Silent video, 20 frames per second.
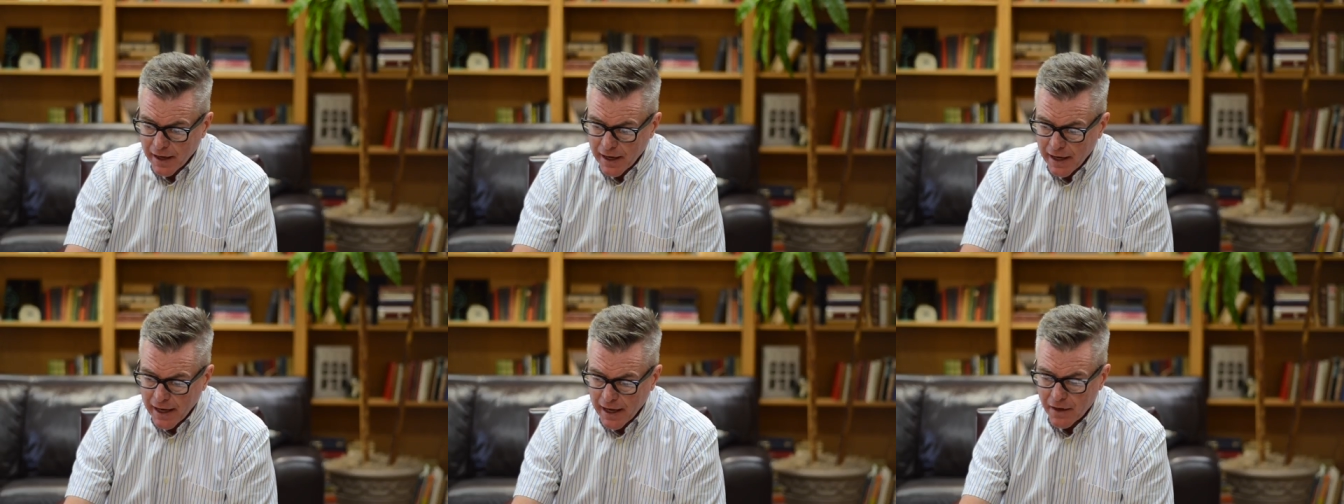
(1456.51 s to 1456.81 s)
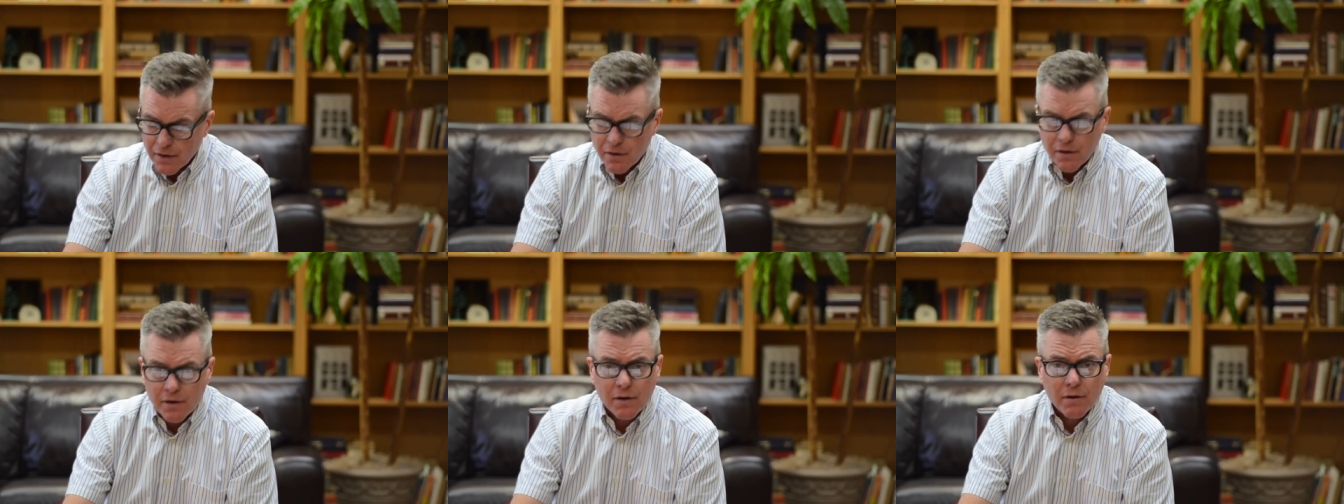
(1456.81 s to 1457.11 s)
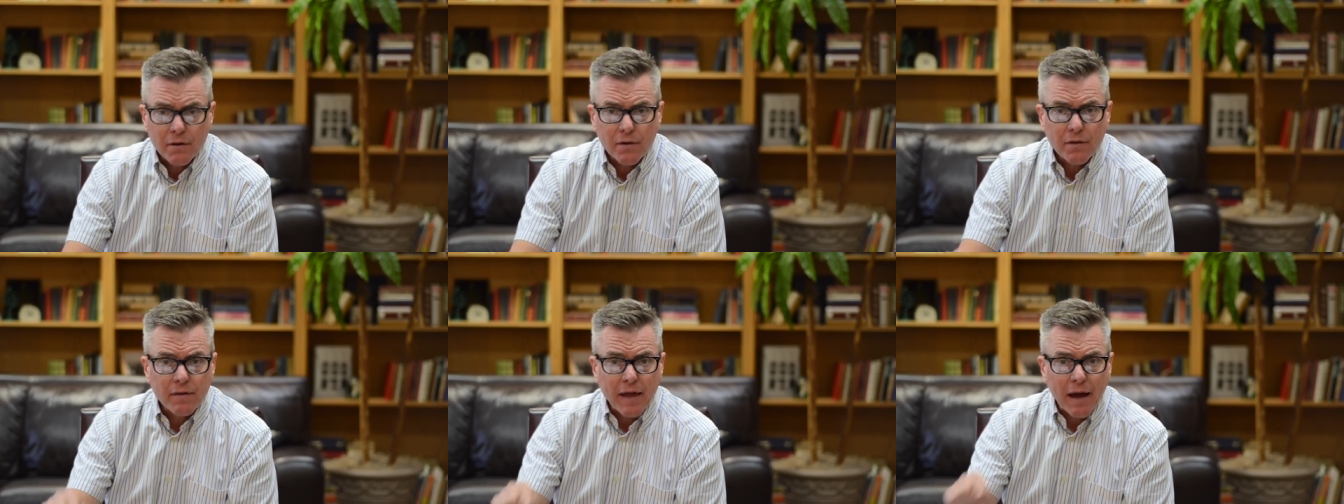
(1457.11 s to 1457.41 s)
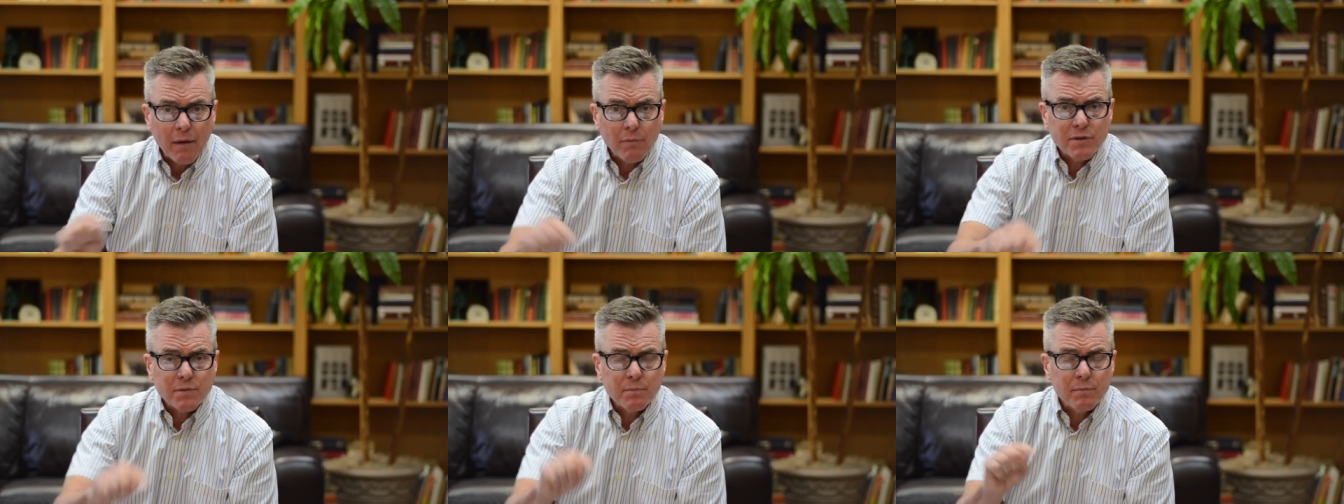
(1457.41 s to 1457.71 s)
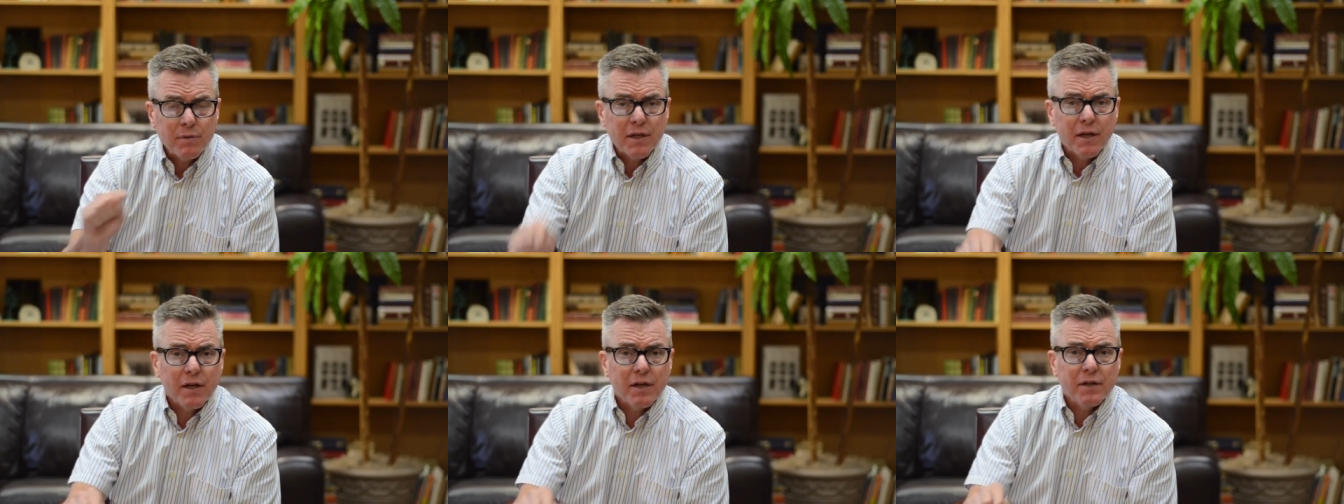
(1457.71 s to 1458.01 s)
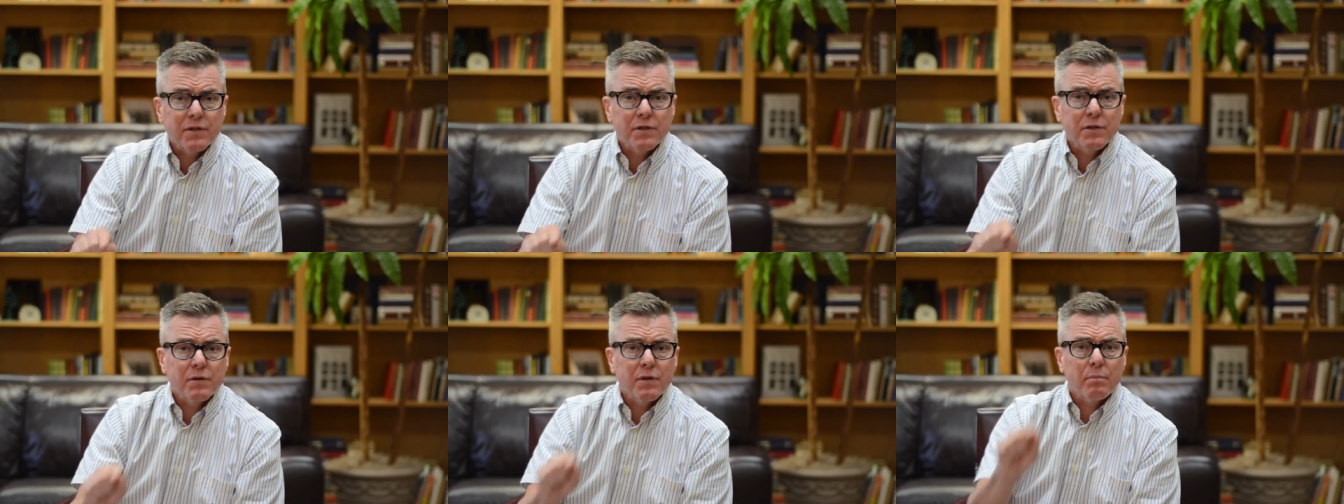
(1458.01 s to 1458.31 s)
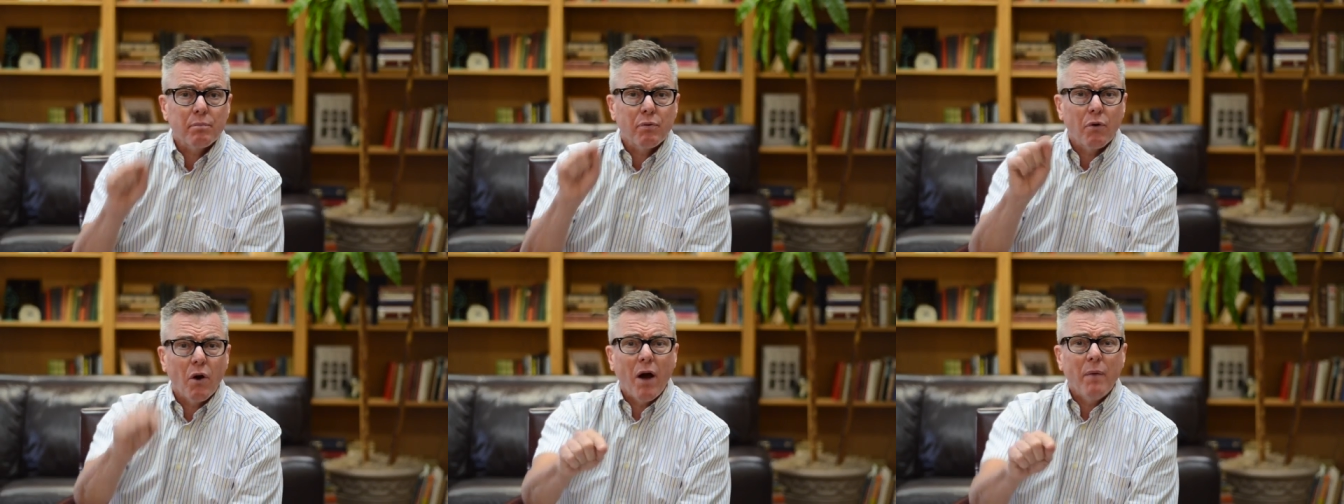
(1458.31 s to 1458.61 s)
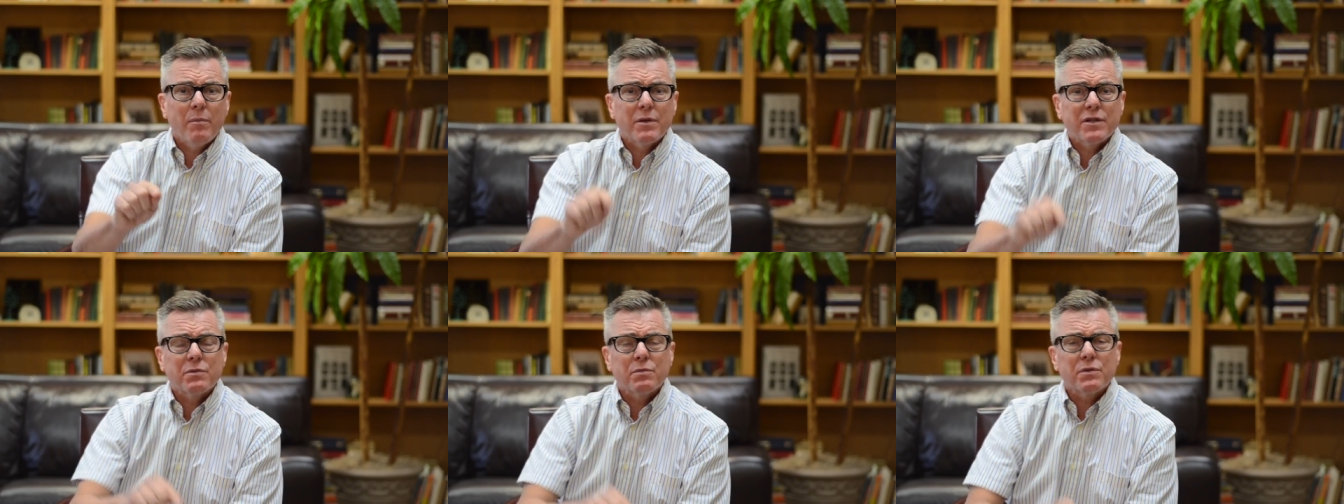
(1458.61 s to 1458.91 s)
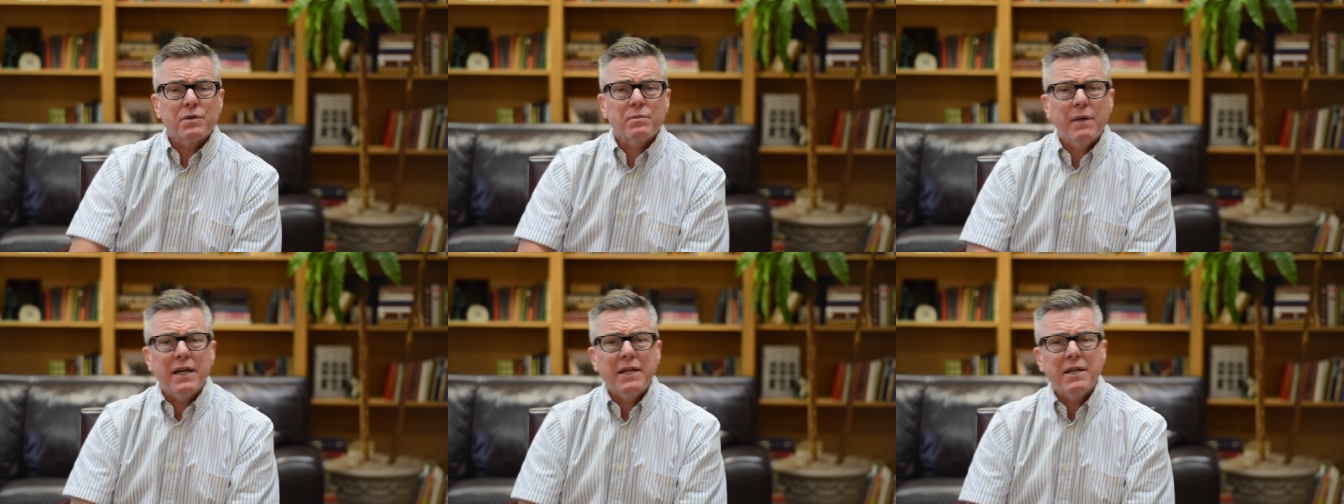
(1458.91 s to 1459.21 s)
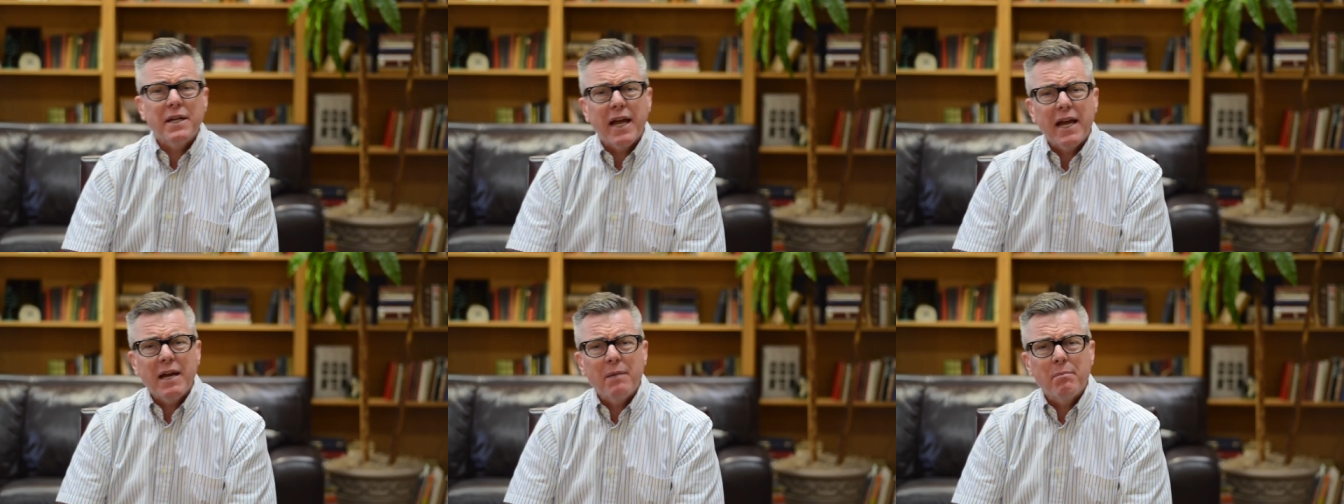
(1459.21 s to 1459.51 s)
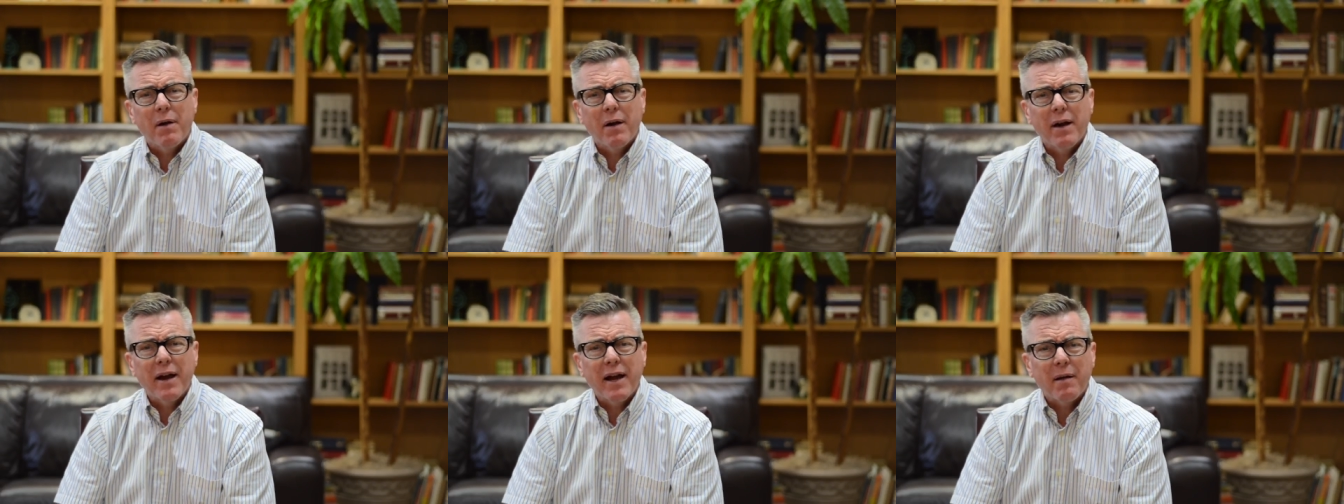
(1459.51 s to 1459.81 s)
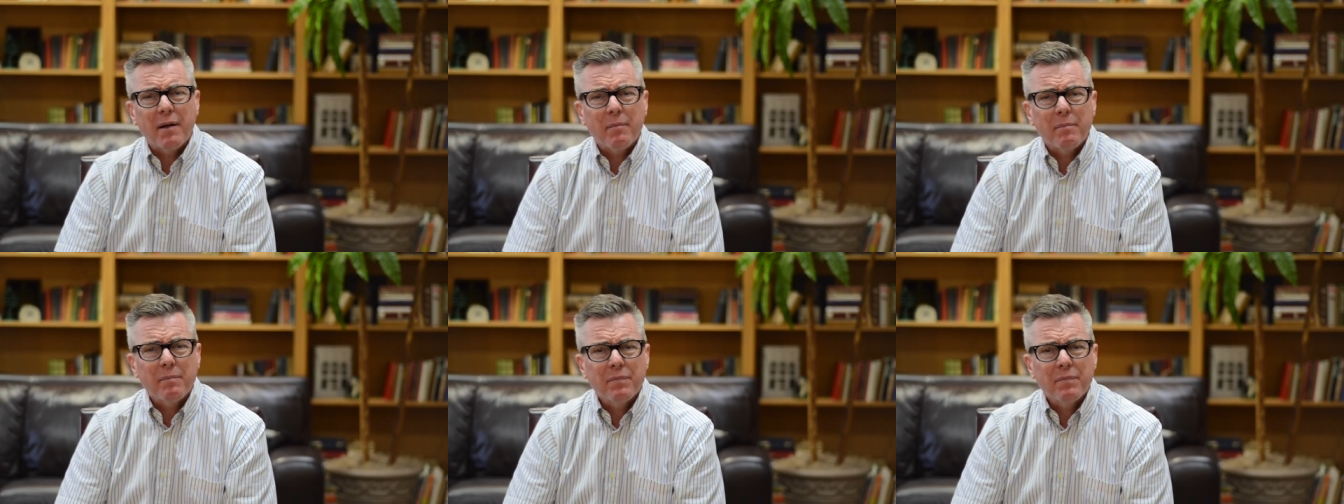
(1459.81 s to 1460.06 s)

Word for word: And that was because the promise was made to Abraham.